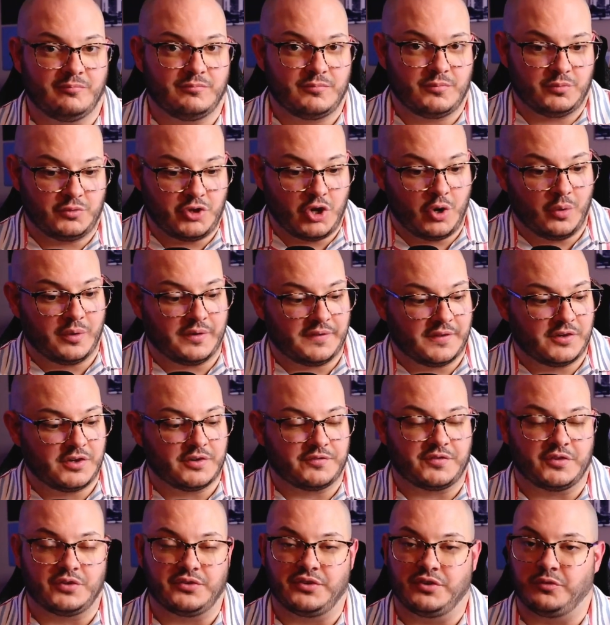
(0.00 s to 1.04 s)
knowing the
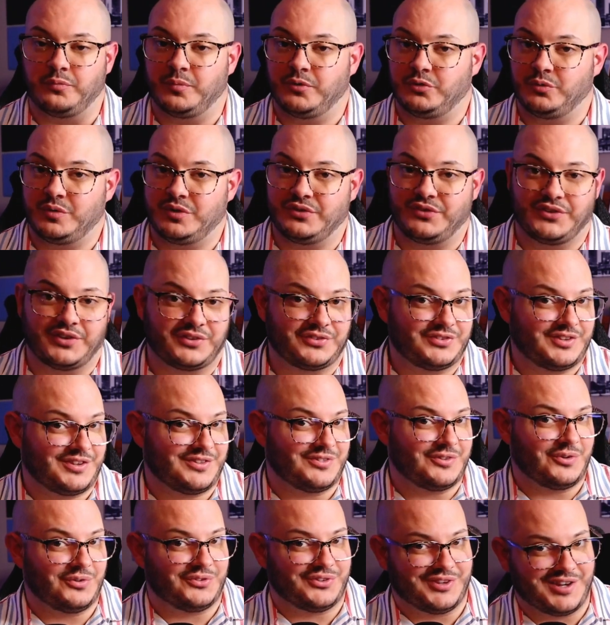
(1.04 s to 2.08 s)
differences between 16th
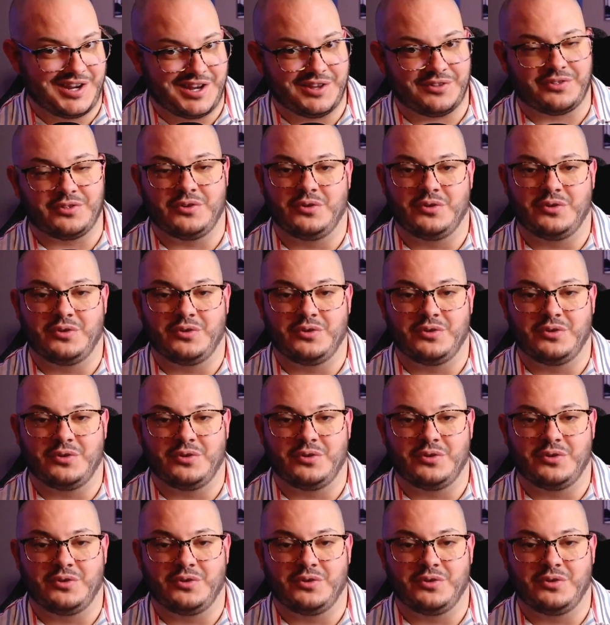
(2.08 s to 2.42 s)
notes and 8th